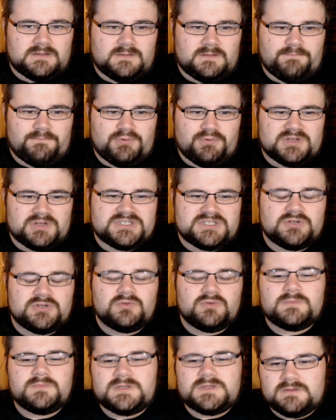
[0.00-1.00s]

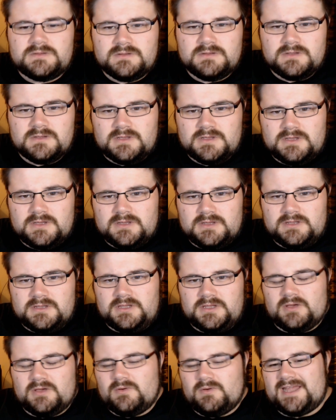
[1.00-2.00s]
presumed,
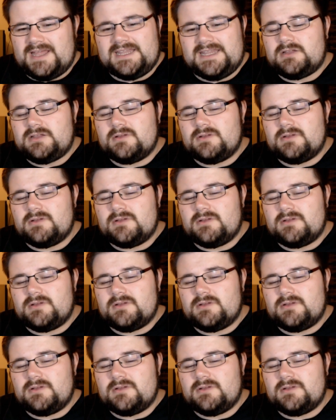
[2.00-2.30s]
you know, and they don't